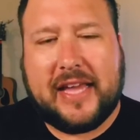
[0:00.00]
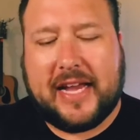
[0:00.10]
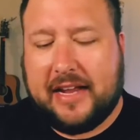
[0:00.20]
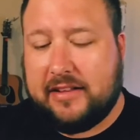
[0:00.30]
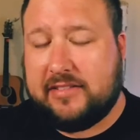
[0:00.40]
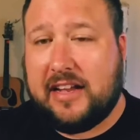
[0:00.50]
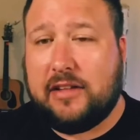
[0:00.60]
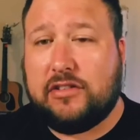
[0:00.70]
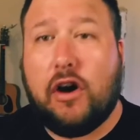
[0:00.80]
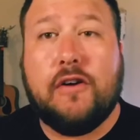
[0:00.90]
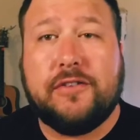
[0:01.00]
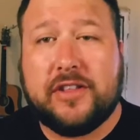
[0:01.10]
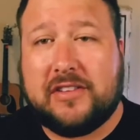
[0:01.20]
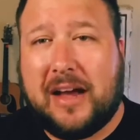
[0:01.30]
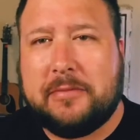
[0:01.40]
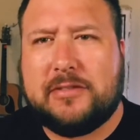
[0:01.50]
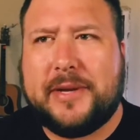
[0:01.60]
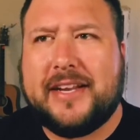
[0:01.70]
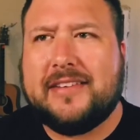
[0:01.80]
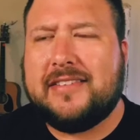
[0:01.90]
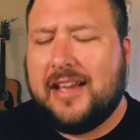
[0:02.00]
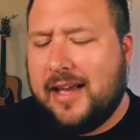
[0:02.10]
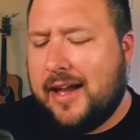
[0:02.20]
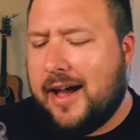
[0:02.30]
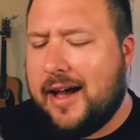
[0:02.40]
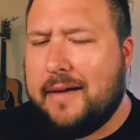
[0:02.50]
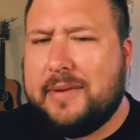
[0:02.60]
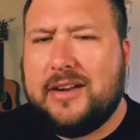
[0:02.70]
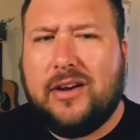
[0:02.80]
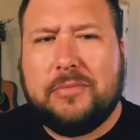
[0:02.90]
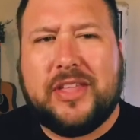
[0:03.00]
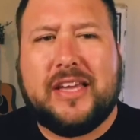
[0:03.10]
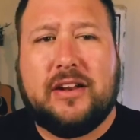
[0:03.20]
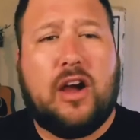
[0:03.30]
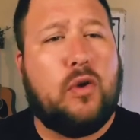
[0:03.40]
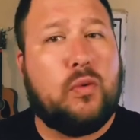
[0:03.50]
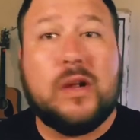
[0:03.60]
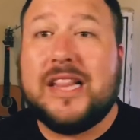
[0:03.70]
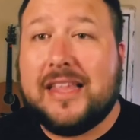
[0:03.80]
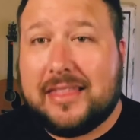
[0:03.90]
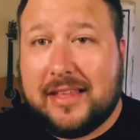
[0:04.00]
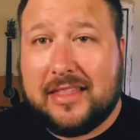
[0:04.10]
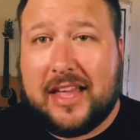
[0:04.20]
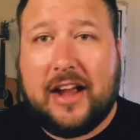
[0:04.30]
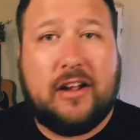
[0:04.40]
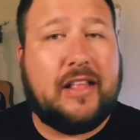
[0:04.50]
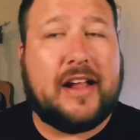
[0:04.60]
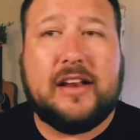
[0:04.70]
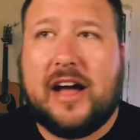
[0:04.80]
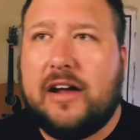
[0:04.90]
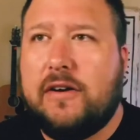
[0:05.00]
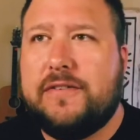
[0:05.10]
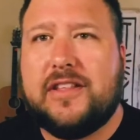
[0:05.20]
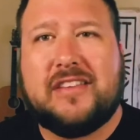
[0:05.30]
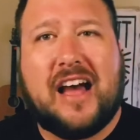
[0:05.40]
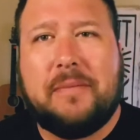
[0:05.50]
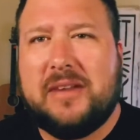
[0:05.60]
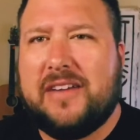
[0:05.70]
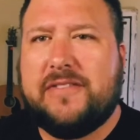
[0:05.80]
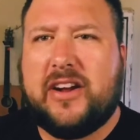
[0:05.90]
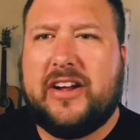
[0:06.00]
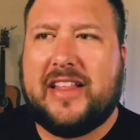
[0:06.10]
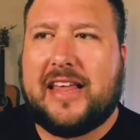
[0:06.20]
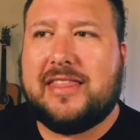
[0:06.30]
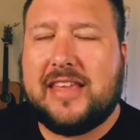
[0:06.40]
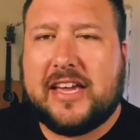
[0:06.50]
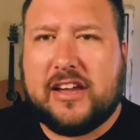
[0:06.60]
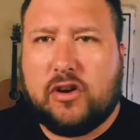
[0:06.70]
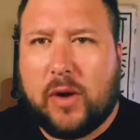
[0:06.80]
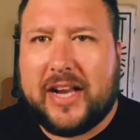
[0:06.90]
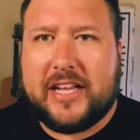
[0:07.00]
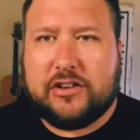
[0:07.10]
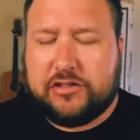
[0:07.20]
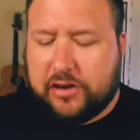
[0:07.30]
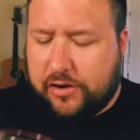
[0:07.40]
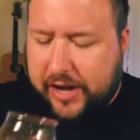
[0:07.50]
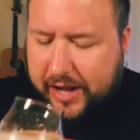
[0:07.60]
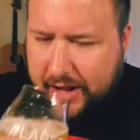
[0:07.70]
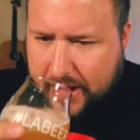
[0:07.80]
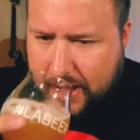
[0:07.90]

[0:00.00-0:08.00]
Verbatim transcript: That kind of sounds over the top sweetness, uh, but no, I'm thinking a really thin layer, like not over the top, not very like thick and grainy and sugary.